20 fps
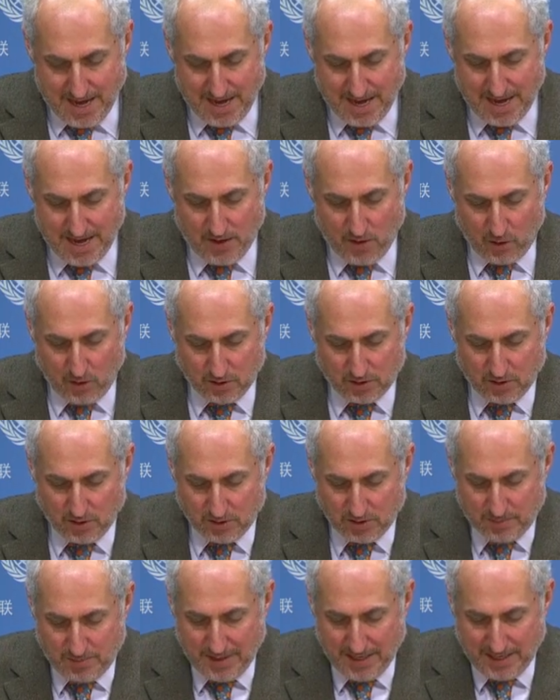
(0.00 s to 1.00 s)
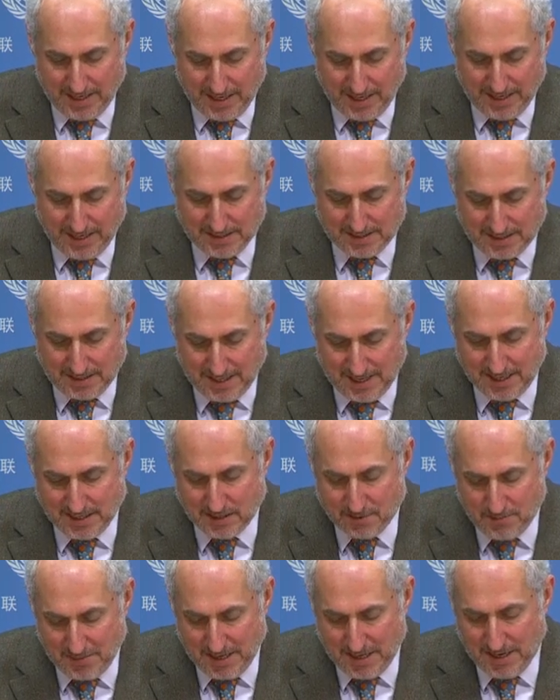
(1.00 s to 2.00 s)
And also speaking at
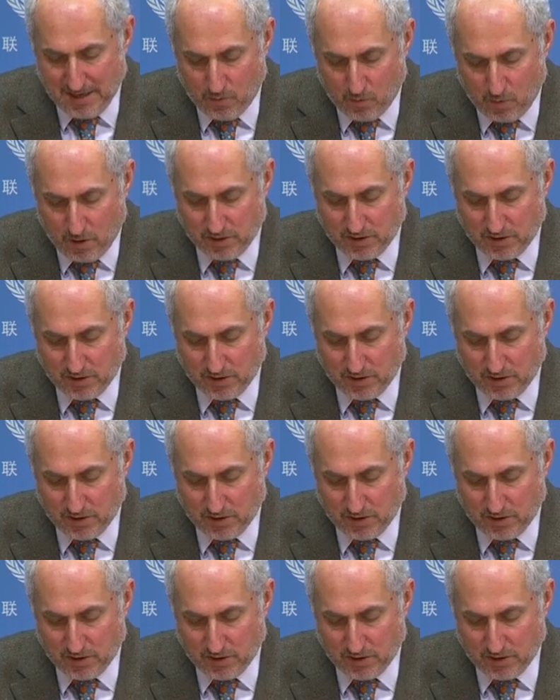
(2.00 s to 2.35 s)
today's meeting